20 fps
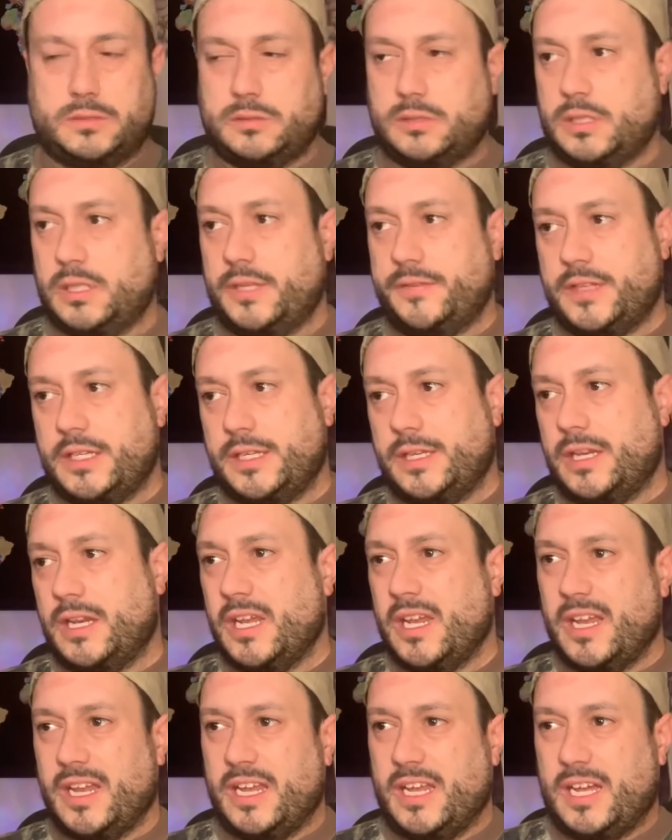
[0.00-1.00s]
then,
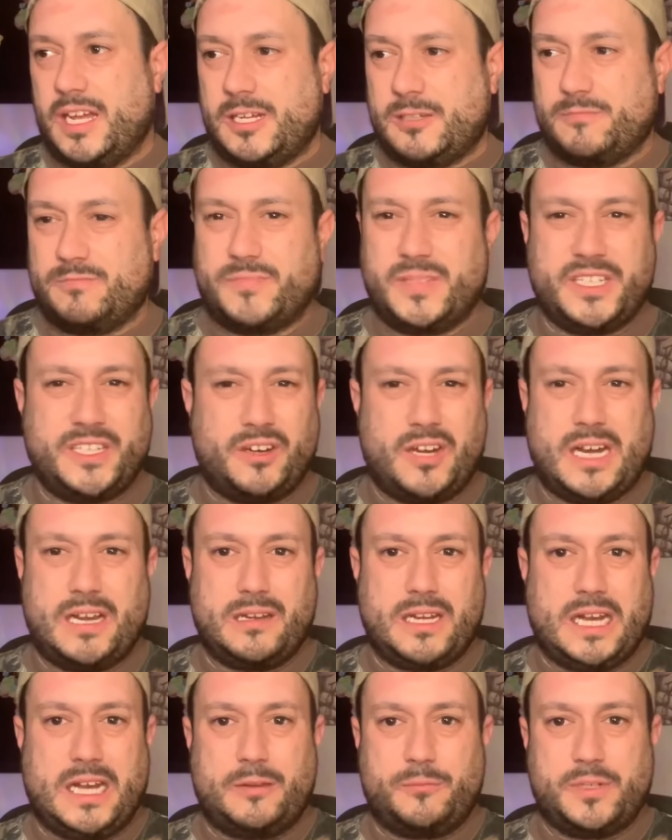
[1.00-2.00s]

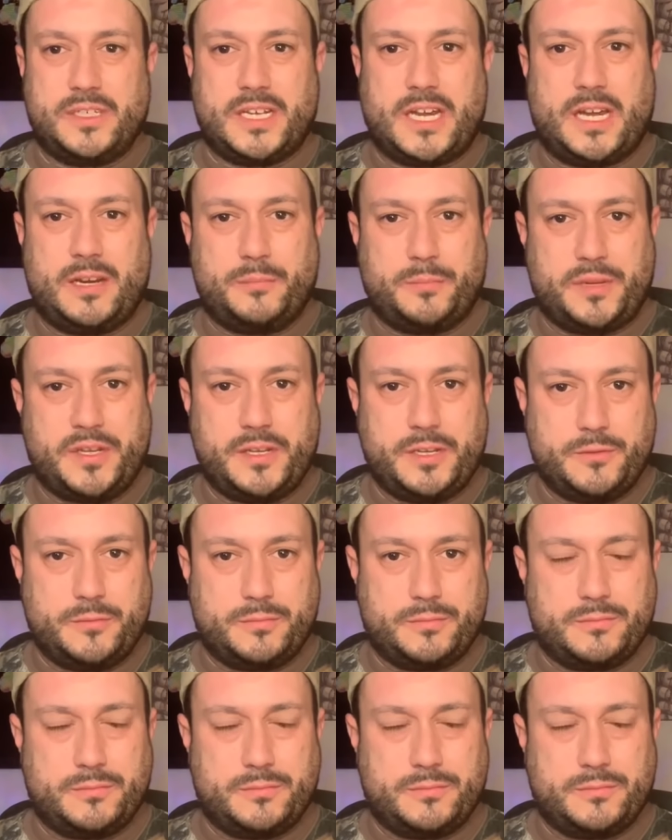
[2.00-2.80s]
I would not be